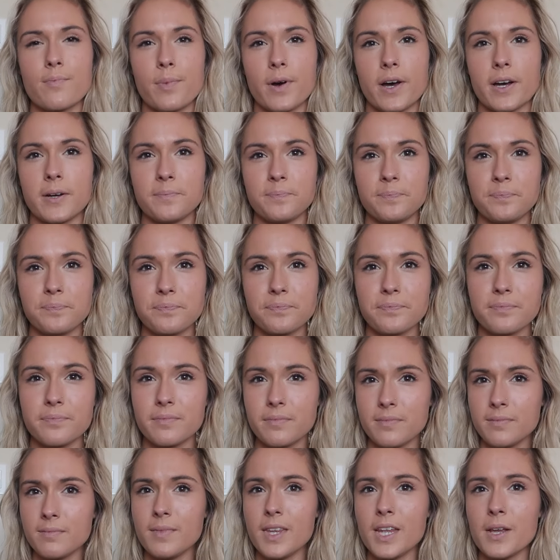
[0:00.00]
But
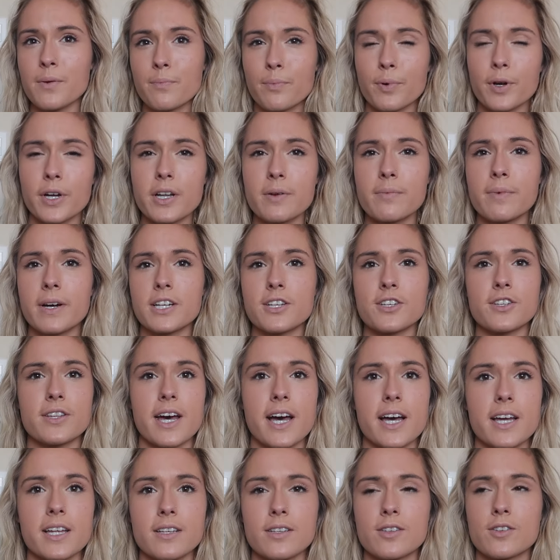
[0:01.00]
pretty much
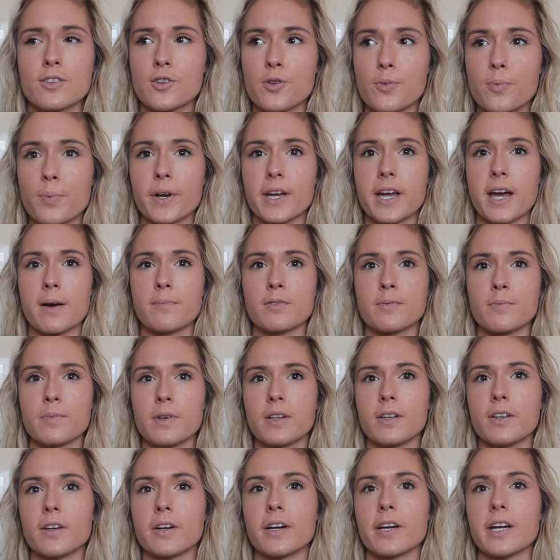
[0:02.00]
that super kept
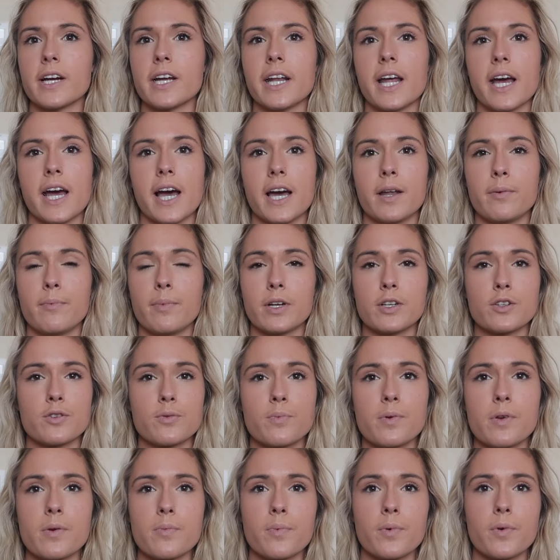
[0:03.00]
me alert. And I had a bunch
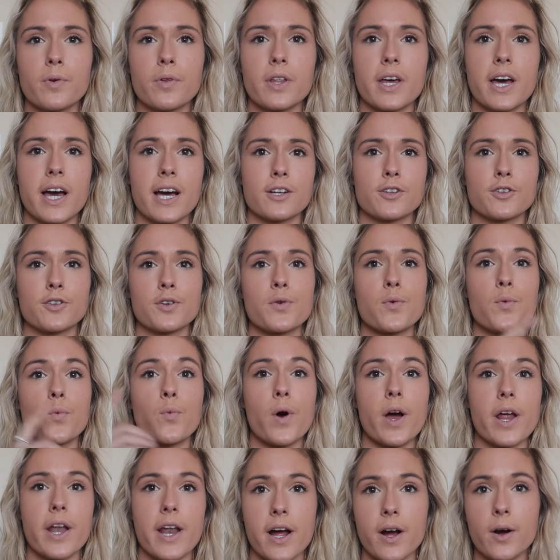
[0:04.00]
of people that actually
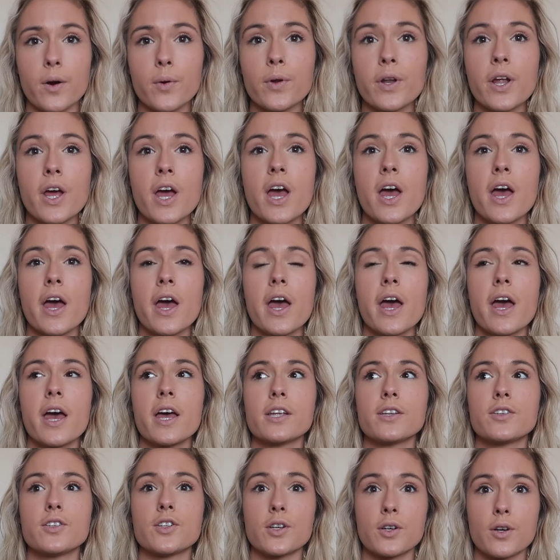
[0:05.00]
went out
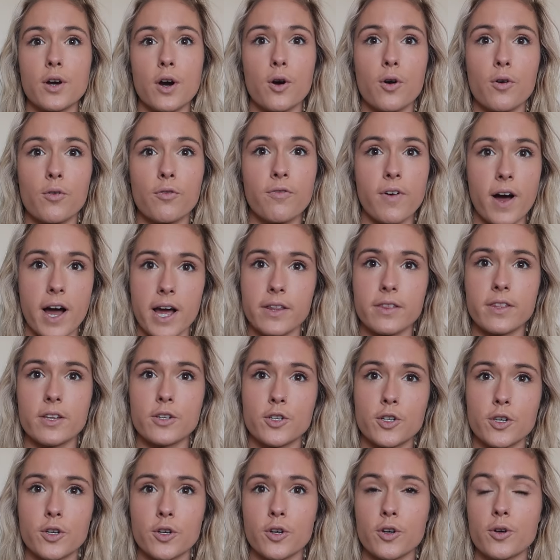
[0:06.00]
to go find the
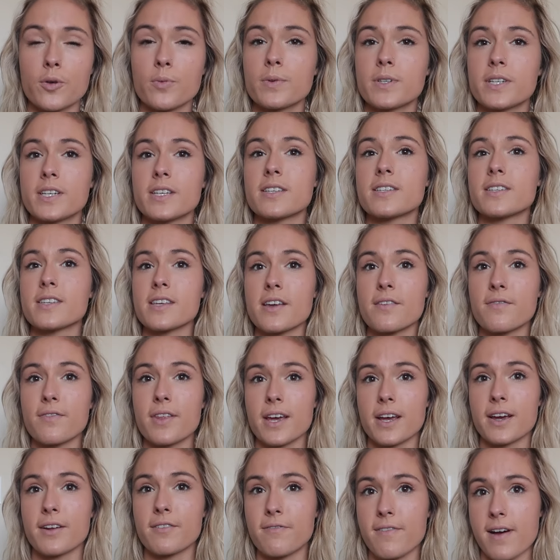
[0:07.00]
tube to see if
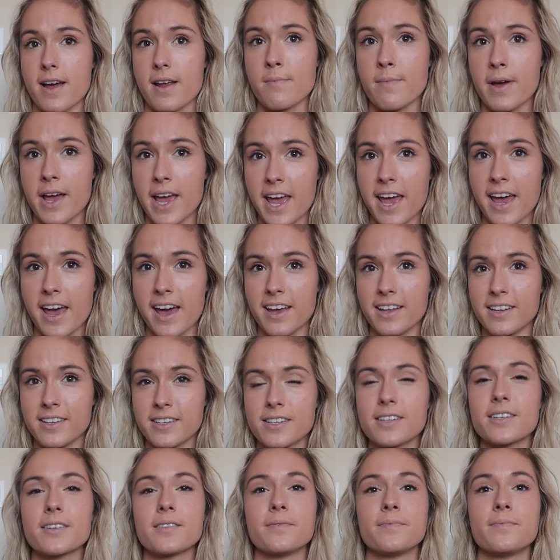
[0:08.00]
they could find my
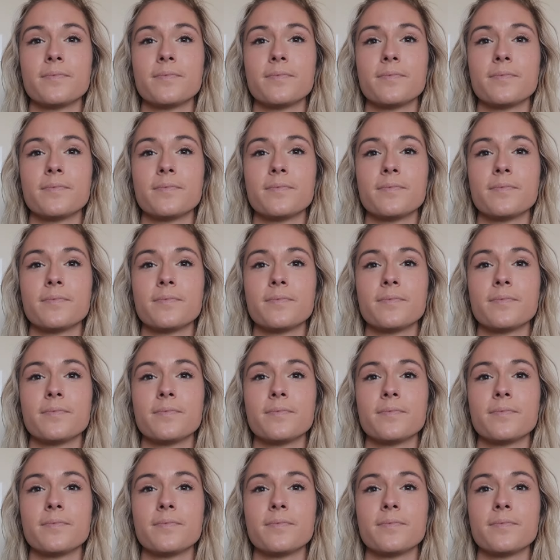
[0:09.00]
hand.